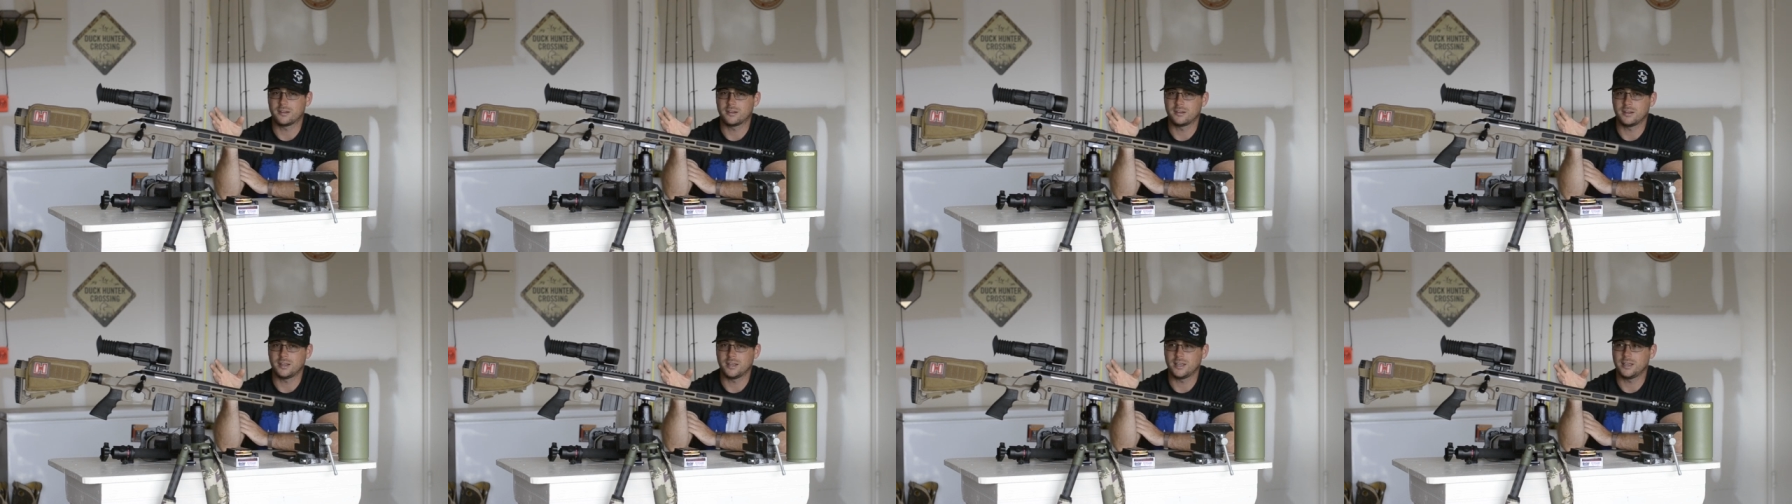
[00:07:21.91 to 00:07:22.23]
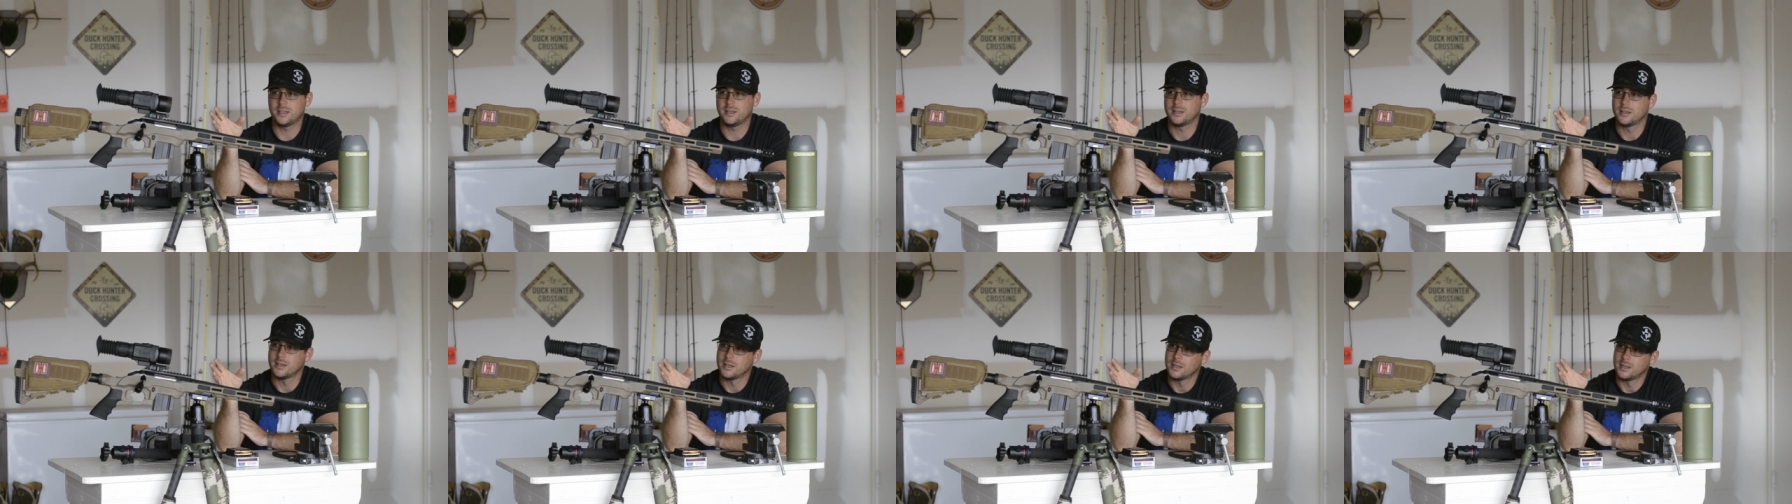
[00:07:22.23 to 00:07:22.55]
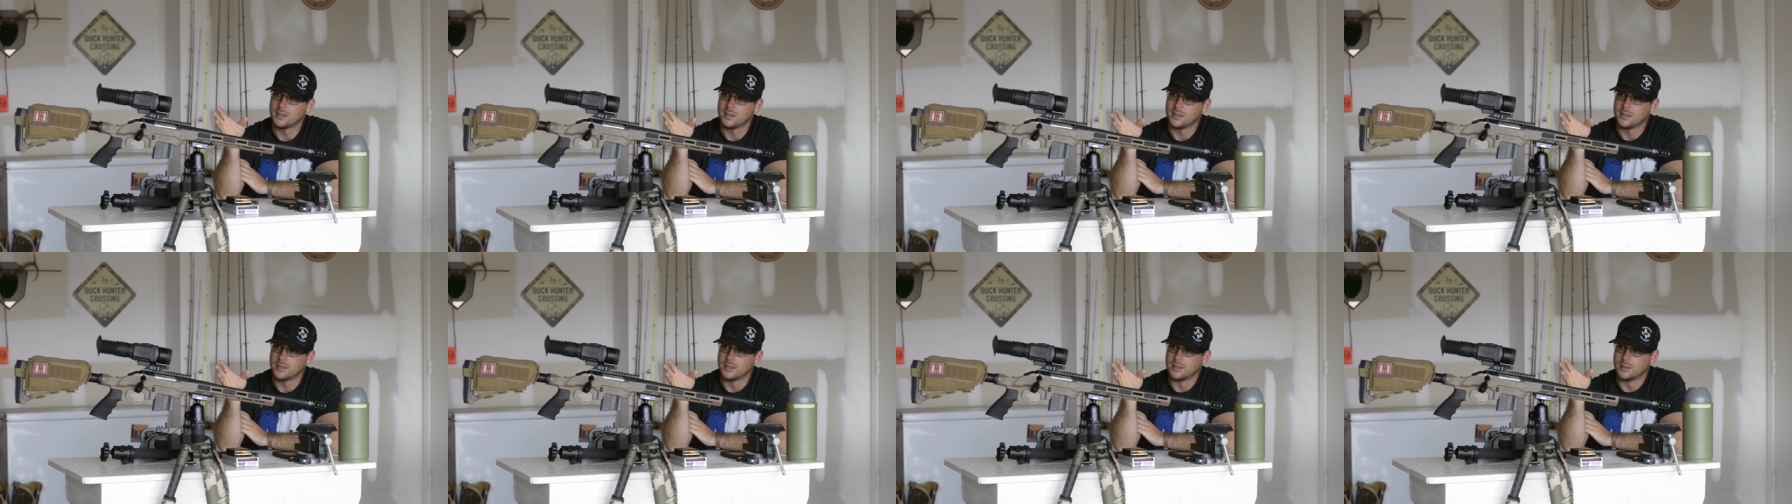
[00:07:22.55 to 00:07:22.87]
It's
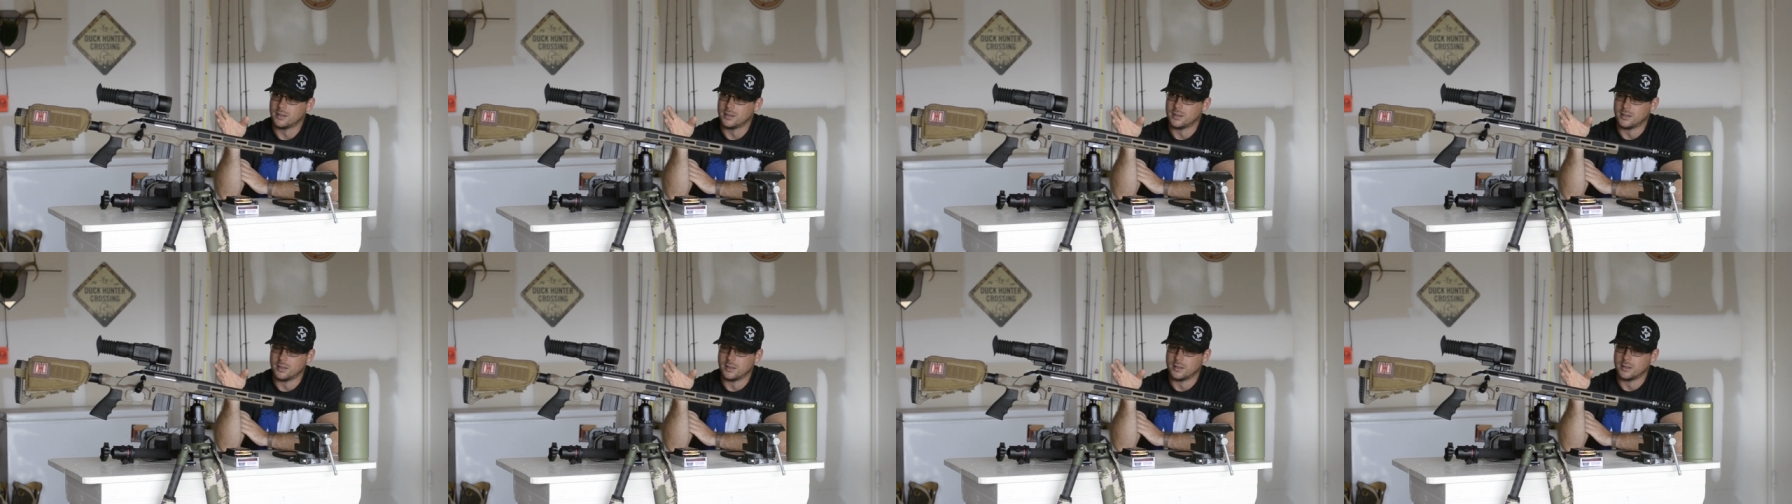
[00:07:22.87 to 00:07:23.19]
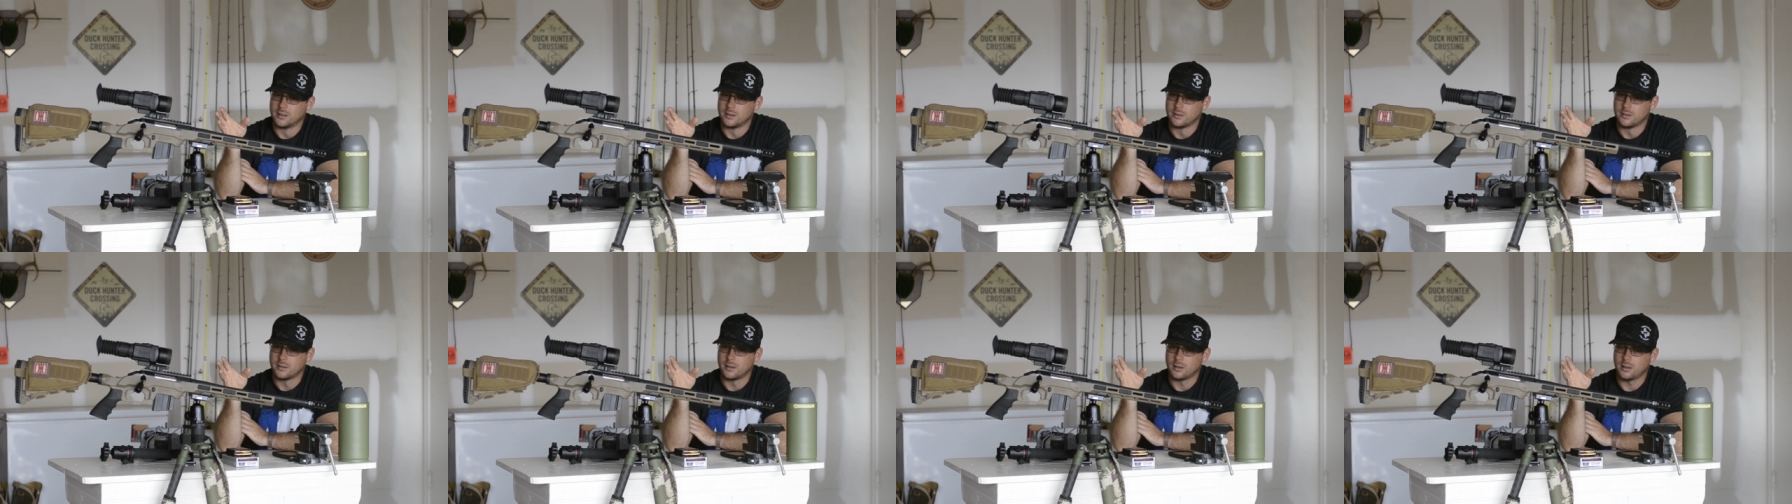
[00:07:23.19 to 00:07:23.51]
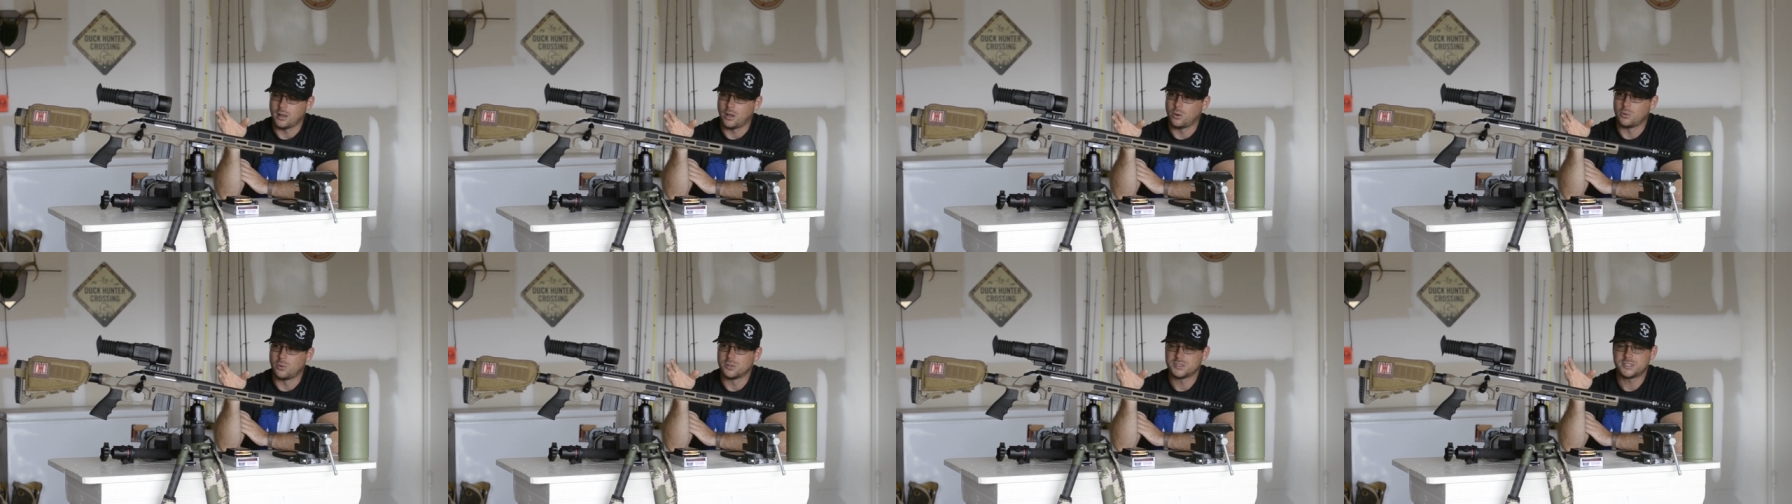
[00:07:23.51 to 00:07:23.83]
basically
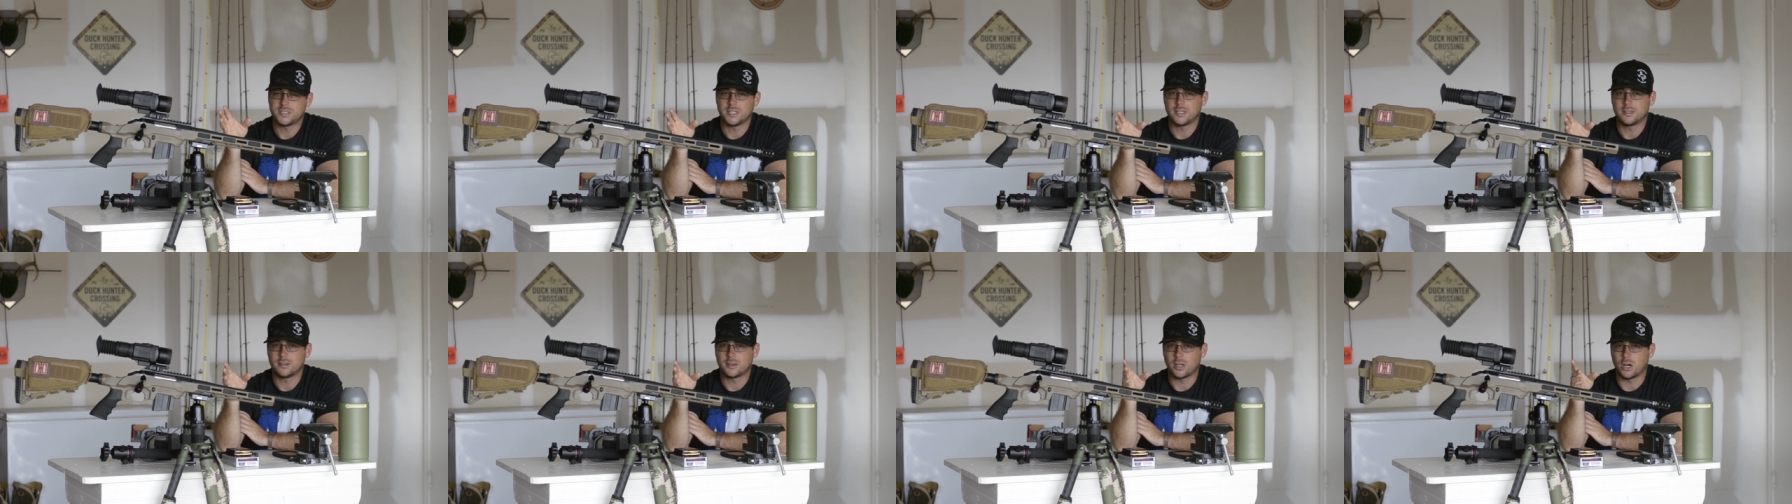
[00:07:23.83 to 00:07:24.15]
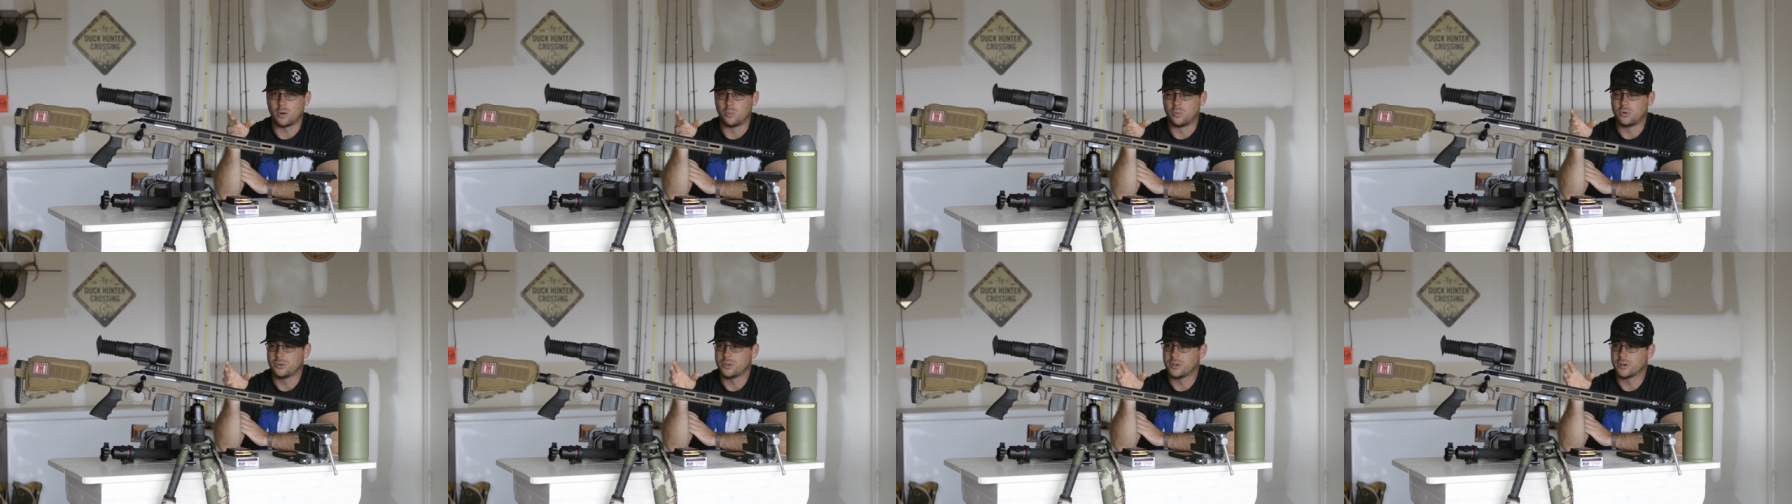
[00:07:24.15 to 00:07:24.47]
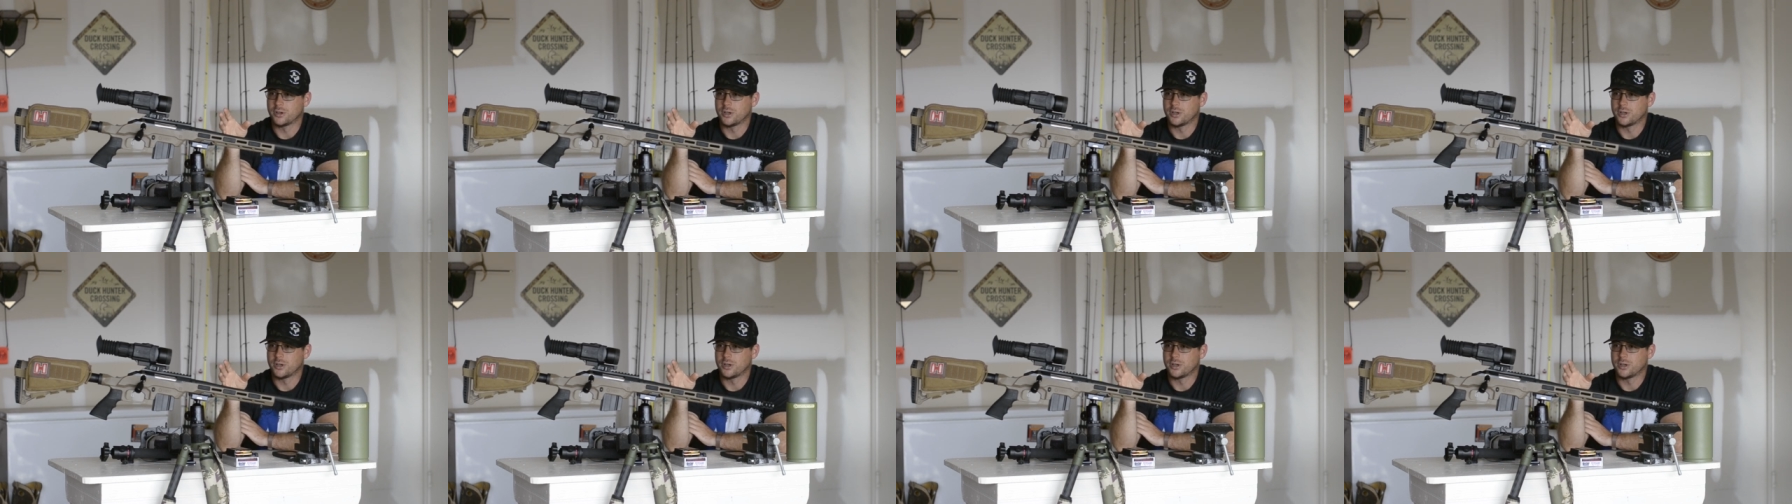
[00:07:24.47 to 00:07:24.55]
the lowest